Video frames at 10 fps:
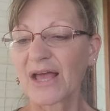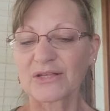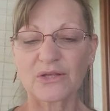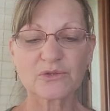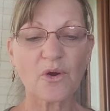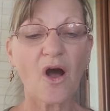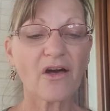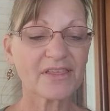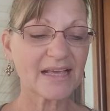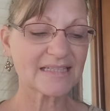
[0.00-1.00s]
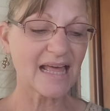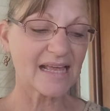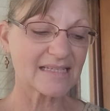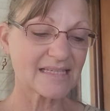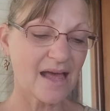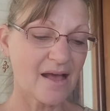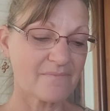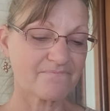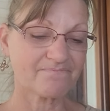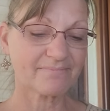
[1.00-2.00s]
So those were all things that
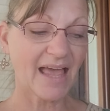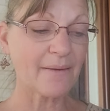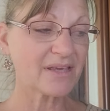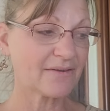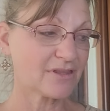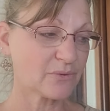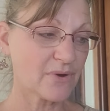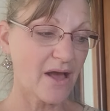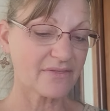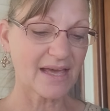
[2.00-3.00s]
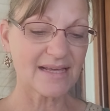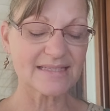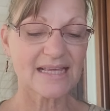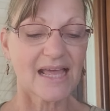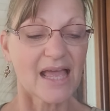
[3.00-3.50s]
um, I've been given throughout this.